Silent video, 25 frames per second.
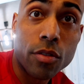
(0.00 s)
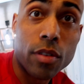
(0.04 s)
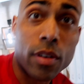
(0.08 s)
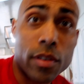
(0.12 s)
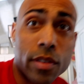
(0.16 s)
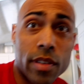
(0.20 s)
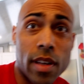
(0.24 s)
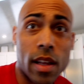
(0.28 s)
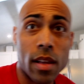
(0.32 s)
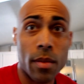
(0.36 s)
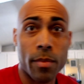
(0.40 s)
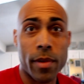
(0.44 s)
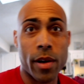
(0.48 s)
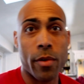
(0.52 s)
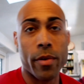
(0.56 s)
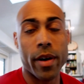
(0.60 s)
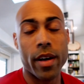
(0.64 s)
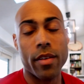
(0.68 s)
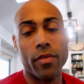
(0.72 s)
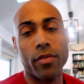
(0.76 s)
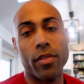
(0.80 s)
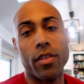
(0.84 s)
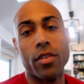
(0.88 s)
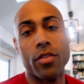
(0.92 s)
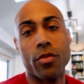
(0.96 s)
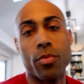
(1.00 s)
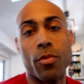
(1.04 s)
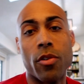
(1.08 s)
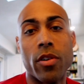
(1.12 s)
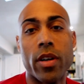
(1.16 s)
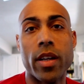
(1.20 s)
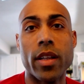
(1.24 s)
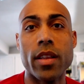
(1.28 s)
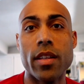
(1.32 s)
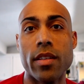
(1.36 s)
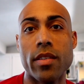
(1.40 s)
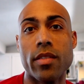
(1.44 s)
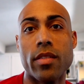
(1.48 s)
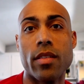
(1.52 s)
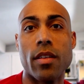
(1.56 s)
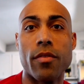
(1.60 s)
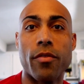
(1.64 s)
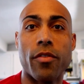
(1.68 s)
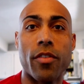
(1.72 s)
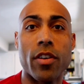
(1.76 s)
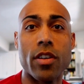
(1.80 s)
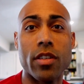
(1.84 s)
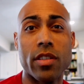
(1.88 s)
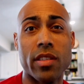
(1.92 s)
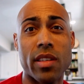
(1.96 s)
so I was telling my wife this morning this is the
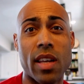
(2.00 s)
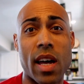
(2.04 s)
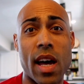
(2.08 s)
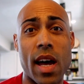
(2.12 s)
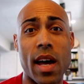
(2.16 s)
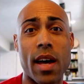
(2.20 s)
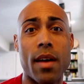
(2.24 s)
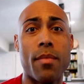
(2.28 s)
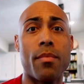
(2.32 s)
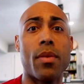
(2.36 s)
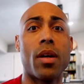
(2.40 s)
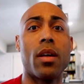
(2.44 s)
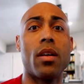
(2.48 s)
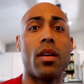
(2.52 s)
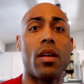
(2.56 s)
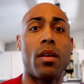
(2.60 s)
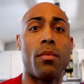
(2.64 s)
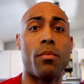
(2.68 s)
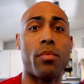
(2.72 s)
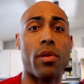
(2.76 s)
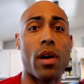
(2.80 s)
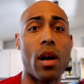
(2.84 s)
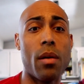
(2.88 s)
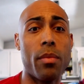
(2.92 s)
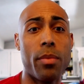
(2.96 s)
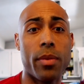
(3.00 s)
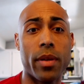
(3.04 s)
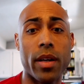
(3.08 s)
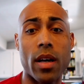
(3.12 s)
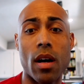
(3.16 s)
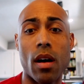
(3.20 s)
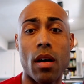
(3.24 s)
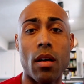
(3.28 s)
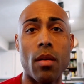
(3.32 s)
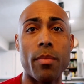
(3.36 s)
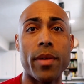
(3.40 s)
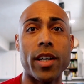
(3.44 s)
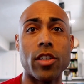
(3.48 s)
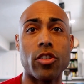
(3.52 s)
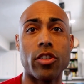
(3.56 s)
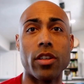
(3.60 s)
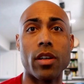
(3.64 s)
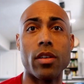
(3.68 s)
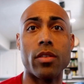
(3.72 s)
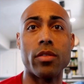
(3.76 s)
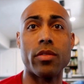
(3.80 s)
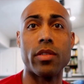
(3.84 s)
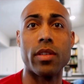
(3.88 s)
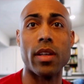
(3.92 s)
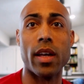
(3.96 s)
first time in probably all my
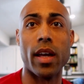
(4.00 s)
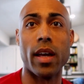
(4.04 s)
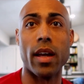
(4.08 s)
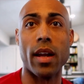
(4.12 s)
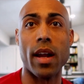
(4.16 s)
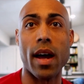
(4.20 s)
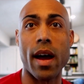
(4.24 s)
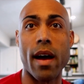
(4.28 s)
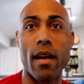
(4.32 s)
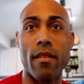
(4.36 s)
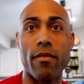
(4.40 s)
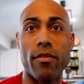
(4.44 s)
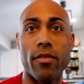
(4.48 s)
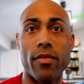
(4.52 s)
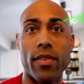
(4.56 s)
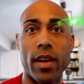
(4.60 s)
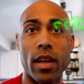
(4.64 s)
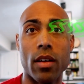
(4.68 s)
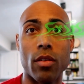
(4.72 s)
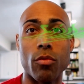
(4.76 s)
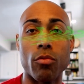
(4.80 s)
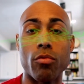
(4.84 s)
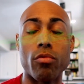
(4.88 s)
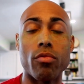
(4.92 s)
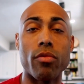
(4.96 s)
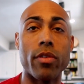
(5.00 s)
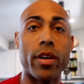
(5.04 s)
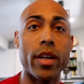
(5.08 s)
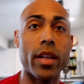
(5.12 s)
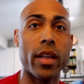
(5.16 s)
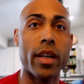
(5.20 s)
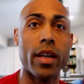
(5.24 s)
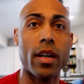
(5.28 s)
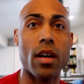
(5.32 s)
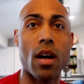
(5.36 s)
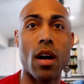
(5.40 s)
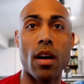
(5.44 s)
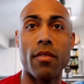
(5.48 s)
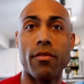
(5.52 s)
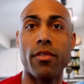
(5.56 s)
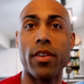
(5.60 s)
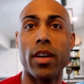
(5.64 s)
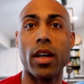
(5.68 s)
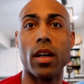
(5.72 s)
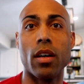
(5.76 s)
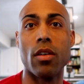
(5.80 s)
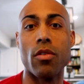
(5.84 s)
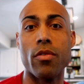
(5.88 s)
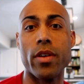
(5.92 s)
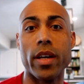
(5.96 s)
shows that I felt really
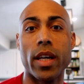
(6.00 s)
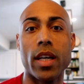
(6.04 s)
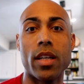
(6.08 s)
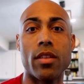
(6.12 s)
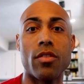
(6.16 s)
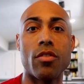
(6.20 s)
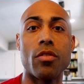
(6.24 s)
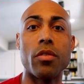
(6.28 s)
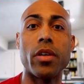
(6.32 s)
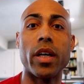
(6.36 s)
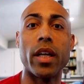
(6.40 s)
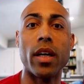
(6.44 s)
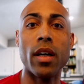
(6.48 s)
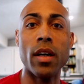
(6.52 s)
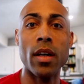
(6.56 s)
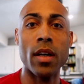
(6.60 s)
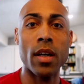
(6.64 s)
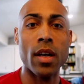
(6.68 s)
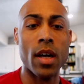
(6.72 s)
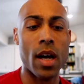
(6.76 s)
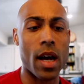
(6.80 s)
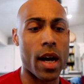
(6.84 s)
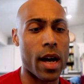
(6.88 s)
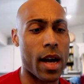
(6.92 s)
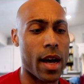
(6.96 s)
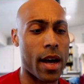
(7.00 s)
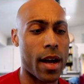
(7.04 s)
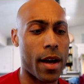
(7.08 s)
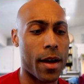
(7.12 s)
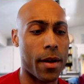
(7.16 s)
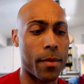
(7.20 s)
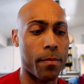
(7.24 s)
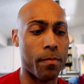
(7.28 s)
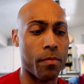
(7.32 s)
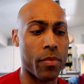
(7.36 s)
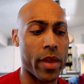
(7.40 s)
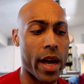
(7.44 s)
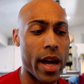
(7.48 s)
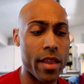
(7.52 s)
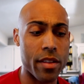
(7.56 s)
confident going into it um,